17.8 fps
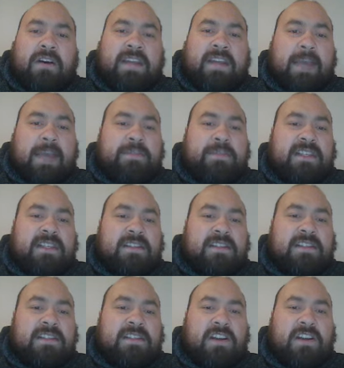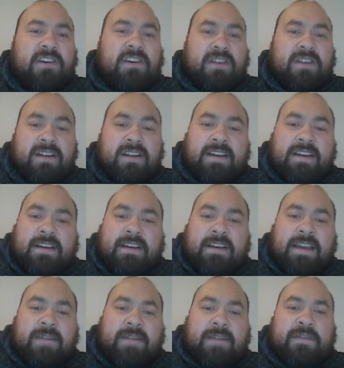captains. So,
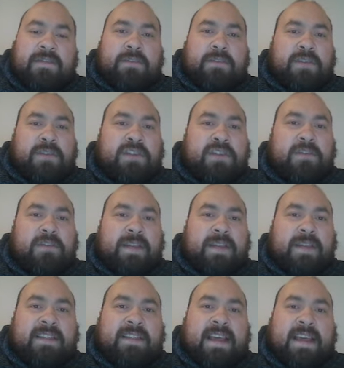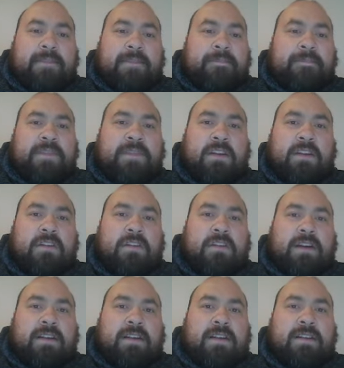yeah, feeling pretty good about that. All
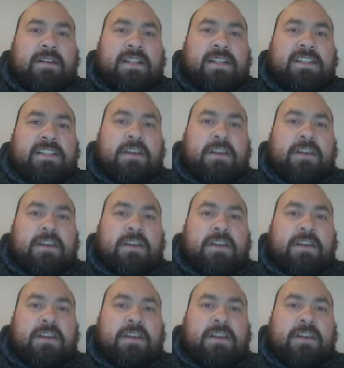right, let's go